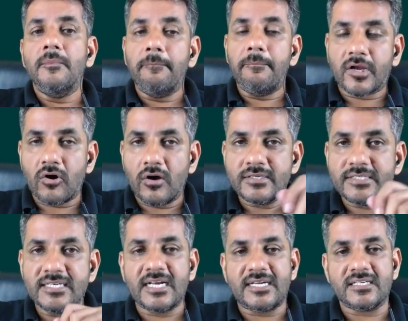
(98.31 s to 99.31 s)
Because it
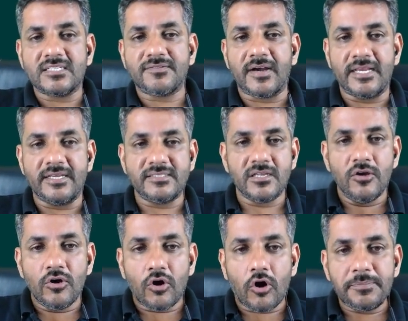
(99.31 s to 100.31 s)
satisfies,
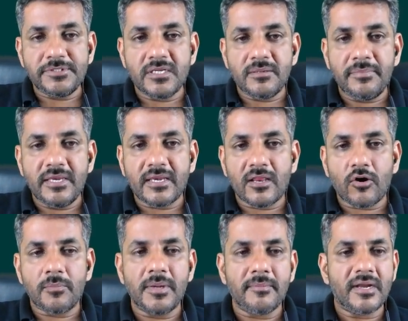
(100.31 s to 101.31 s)
option B cannot
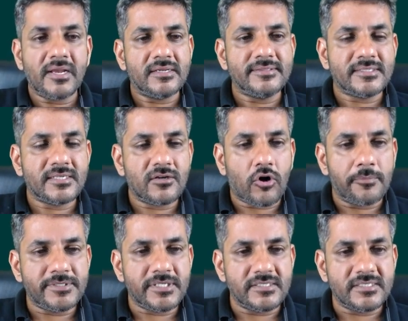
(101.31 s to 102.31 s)
be my answer,
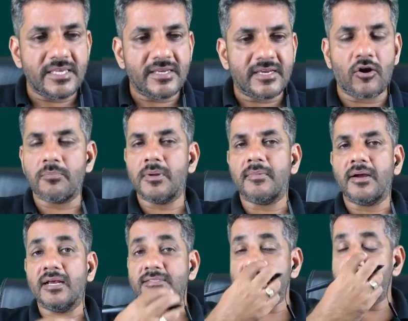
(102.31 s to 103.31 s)
option C cannot be my
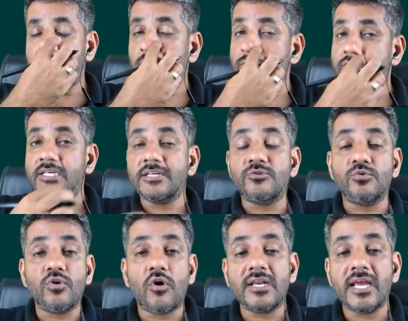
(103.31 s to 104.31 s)
answer because they do
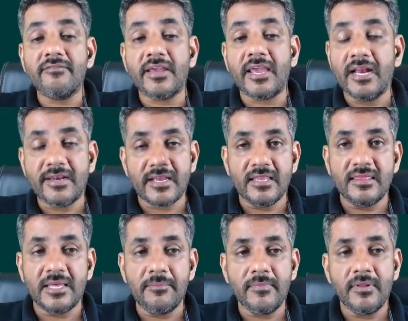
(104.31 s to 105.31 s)
not have 8 in
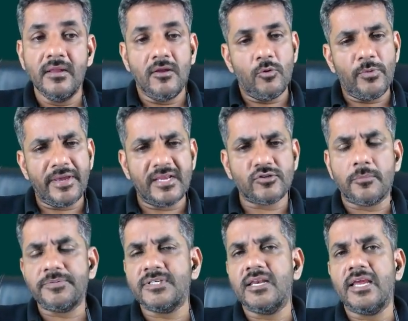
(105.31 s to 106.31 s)
them, whereas
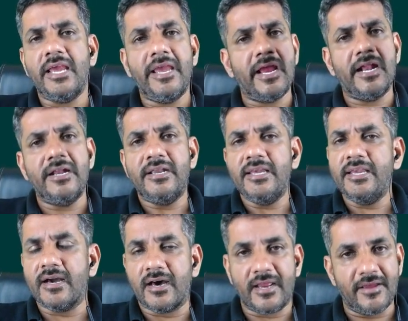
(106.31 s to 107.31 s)
option A and D
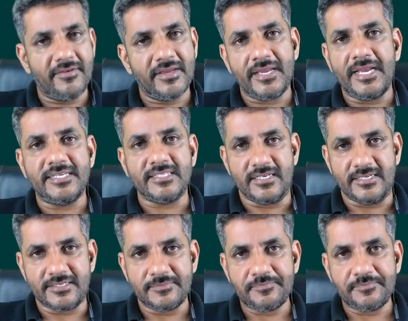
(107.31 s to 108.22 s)
are having 8 in it.